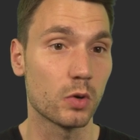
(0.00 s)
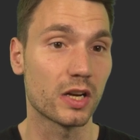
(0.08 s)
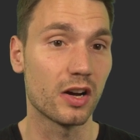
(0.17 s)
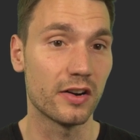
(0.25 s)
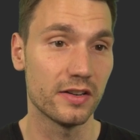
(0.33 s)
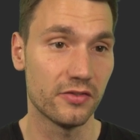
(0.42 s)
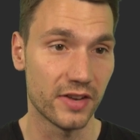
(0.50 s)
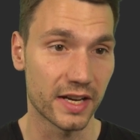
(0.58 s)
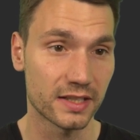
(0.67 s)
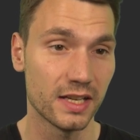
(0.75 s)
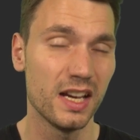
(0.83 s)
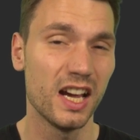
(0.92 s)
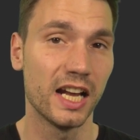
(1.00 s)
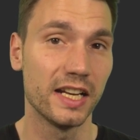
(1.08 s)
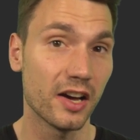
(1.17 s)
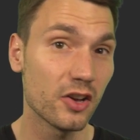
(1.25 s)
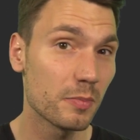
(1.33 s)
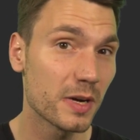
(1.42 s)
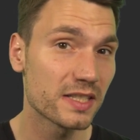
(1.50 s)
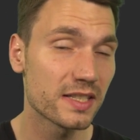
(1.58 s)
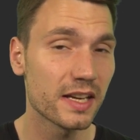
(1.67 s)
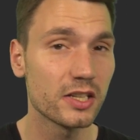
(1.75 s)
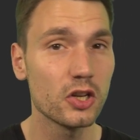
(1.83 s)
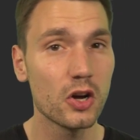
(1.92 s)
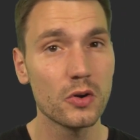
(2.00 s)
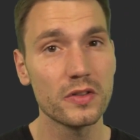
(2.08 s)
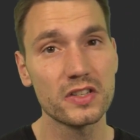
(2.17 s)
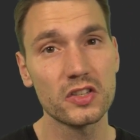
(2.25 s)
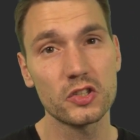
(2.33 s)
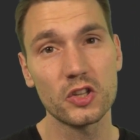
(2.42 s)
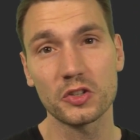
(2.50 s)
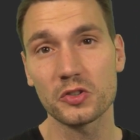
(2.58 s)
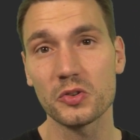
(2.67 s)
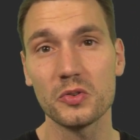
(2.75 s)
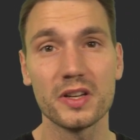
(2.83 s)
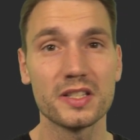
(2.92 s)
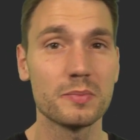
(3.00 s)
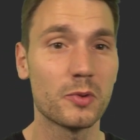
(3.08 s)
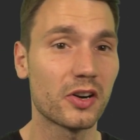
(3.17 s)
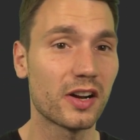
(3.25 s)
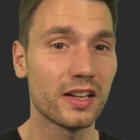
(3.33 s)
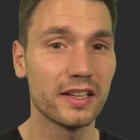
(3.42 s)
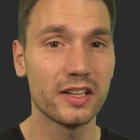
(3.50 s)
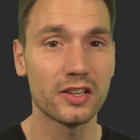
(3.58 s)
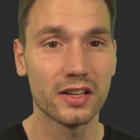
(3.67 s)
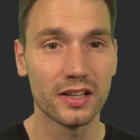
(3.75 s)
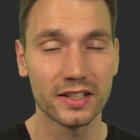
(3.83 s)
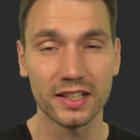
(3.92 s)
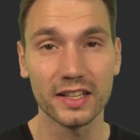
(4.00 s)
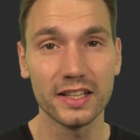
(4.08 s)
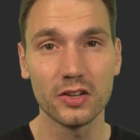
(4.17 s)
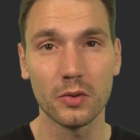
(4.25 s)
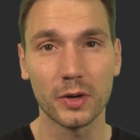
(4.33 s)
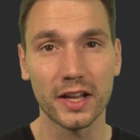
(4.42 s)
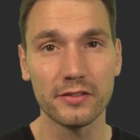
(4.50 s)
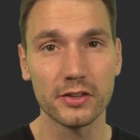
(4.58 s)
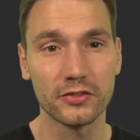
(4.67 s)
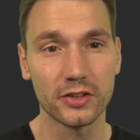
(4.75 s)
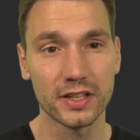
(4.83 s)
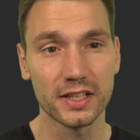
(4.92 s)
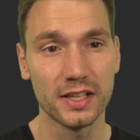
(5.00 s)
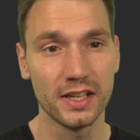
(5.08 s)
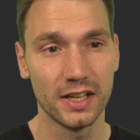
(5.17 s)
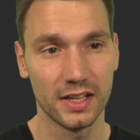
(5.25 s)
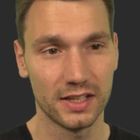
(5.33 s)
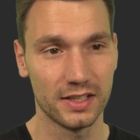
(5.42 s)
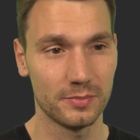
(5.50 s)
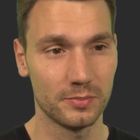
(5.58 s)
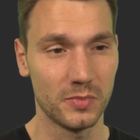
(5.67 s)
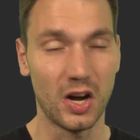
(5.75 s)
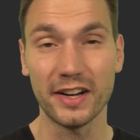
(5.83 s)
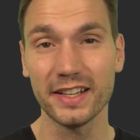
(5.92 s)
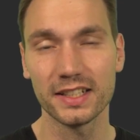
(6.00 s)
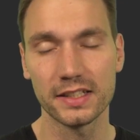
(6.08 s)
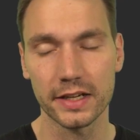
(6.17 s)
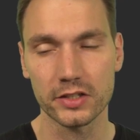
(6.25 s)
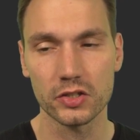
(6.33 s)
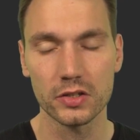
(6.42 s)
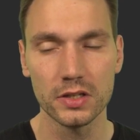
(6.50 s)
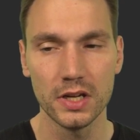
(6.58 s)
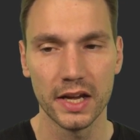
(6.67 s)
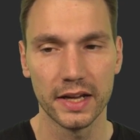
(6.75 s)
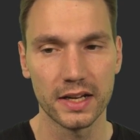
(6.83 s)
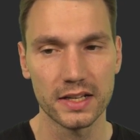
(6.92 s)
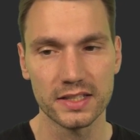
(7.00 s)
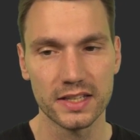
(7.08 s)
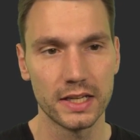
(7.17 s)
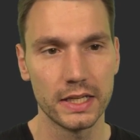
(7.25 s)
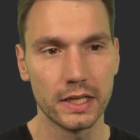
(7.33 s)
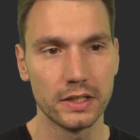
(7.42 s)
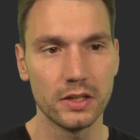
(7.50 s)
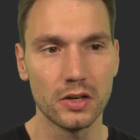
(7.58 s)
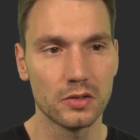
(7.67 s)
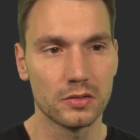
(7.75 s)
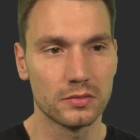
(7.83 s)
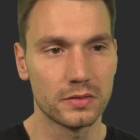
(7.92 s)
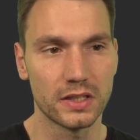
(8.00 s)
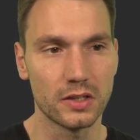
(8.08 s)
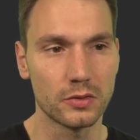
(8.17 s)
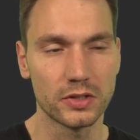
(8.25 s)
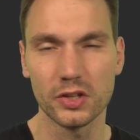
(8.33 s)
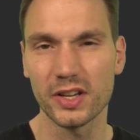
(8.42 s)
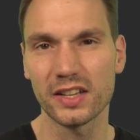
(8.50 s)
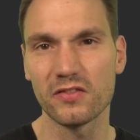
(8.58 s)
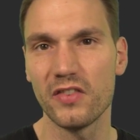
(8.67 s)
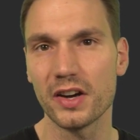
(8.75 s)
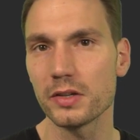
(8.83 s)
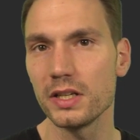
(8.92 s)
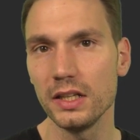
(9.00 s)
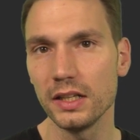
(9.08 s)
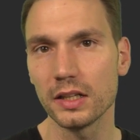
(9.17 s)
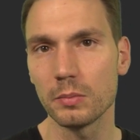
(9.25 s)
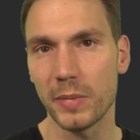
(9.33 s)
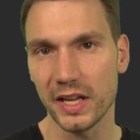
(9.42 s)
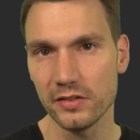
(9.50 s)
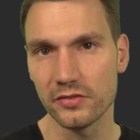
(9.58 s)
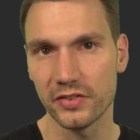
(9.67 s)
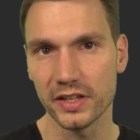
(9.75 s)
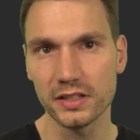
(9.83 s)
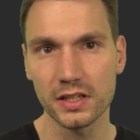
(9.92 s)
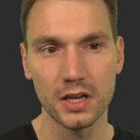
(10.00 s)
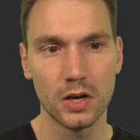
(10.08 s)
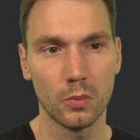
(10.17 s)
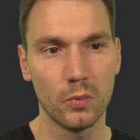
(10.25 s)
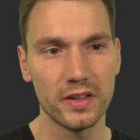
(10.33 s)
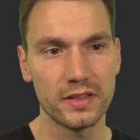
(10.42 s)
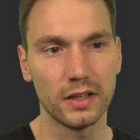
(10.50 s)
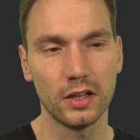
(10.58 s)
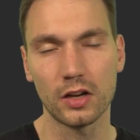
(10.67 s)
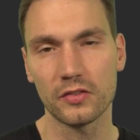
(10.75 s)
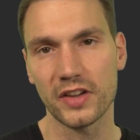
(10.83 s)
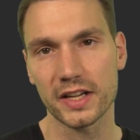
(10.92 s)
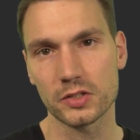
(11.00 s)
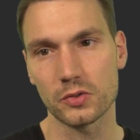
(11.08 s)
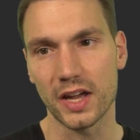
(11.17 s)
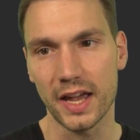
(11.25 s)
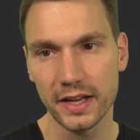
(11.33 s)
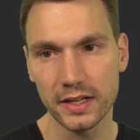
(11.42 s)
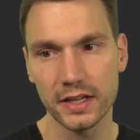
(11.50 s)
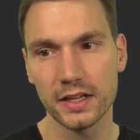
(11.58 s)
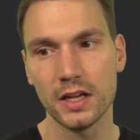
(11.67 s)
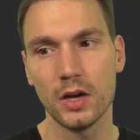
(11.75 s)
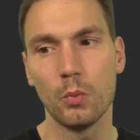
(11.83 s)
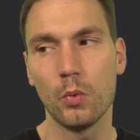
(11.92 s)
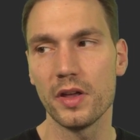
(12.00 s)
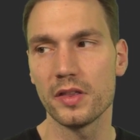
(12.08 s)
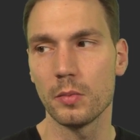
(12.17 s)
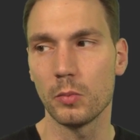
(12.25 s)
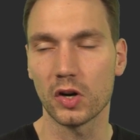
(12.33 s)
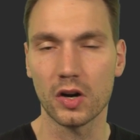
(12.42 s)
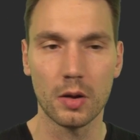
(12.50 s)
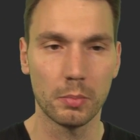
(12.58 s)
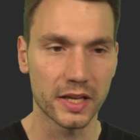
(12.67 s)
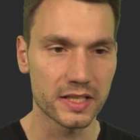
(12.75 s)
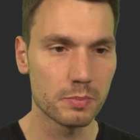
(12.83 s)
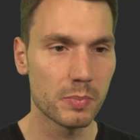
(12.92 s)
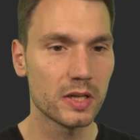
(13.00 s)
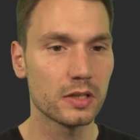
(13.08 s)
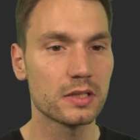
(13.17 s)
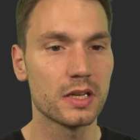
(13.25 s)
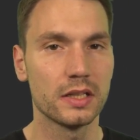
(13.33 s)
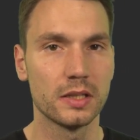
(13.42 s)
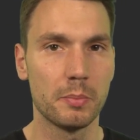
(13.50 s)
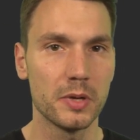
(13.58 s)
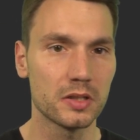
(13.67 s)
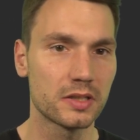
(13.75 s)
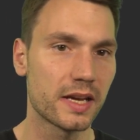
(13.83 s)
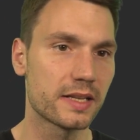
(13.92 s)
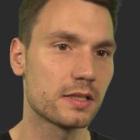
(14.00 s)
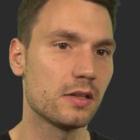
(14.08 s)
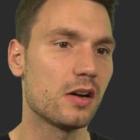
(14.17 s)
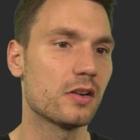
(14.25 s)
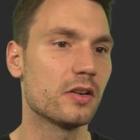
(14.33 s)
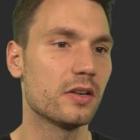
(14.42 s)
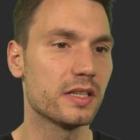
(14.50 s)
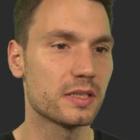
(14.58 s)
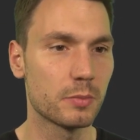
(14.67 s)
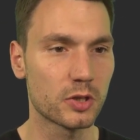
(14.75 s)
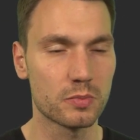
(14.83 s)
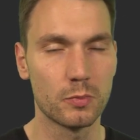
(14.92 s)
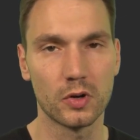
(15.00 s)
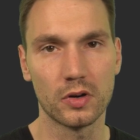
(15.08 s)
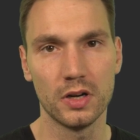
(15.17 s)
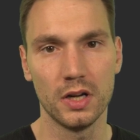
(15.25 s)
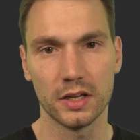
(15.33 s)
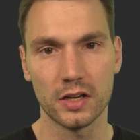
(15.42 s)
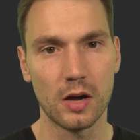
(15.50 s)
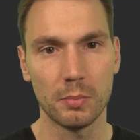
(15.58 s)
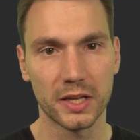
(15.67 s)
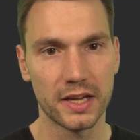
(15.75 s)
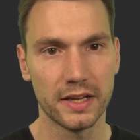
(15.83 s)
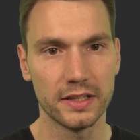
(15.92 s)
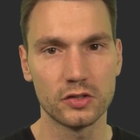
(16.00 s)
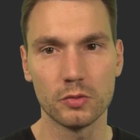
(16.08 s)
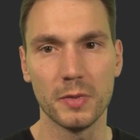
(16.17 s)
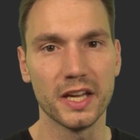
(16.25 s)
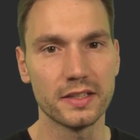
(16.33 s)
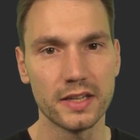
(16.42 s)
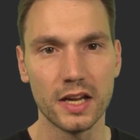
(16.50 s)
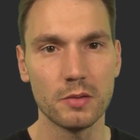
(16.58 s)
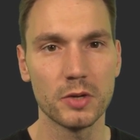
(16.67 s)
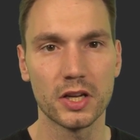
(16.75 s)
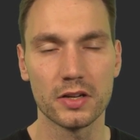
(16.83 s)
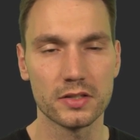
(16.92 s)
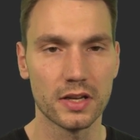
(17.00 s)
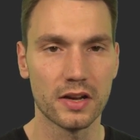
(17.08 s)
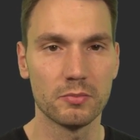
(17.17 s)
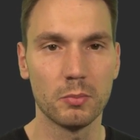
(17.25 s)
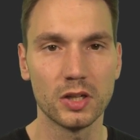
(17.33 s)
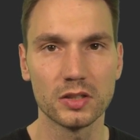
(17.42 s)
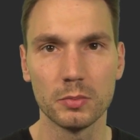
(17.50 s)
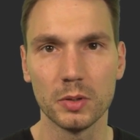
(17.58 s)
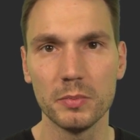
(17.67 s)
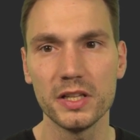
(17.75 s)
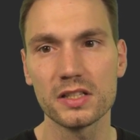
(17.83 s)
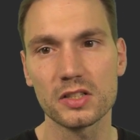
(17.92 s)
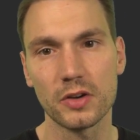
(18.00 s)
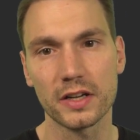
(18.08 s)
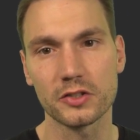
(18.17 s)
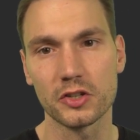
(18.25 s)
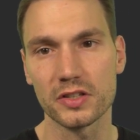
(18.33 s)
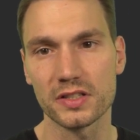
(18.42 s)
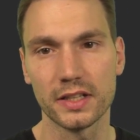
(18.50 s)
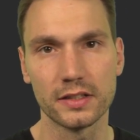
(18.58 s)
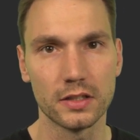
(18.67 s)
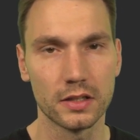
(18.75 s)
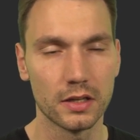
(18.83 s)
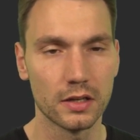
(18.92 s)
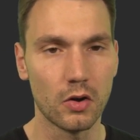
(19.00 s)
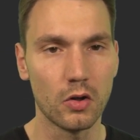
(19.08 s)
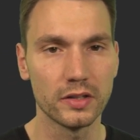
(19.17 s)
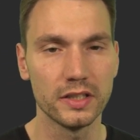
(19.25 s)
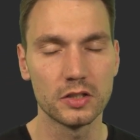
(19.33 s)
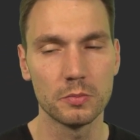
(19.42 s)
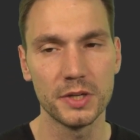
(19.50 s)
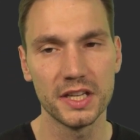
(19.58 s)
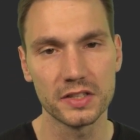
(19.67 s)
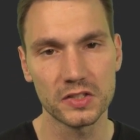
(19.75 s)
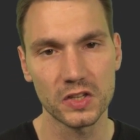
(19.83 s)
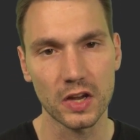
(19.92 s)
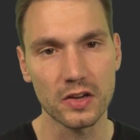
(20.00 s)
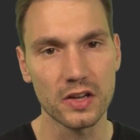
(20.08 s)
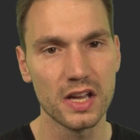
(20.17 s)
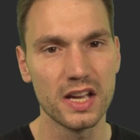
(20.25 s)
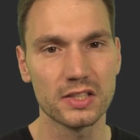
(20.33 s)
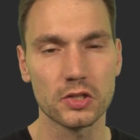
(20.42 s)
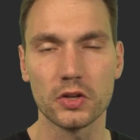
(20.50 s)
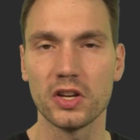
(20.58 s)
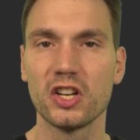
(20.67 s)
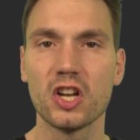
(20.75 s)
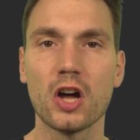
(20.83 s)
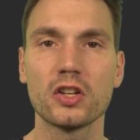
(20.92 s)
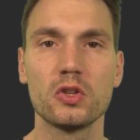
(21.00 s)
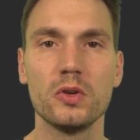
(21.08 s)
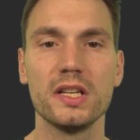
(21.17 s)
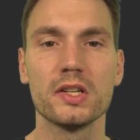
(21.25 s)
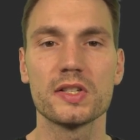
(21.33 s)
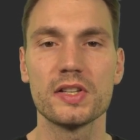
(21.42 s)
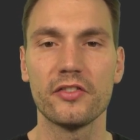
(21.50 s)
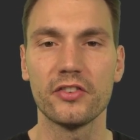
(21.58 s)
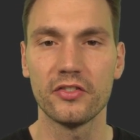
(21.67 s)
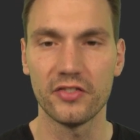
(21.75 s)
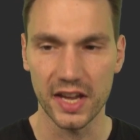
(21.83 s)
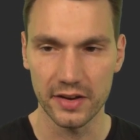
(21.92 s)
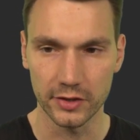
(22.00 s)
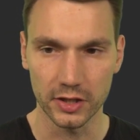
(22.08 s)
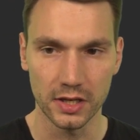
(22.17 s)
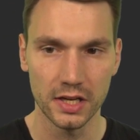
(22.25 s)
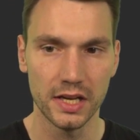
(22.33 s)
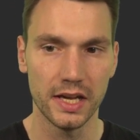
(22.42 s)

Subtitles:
one artifact. Now you might say, no, this is not true. It's more clean or whatever for the architecture. And I say, no, you get very little benefit with a lot of extra headache with a more complex build. The build takes longer. It's much more complicated to maintain because you have multiple build structures that all need to be in sync. So you're not doing yourself a favor.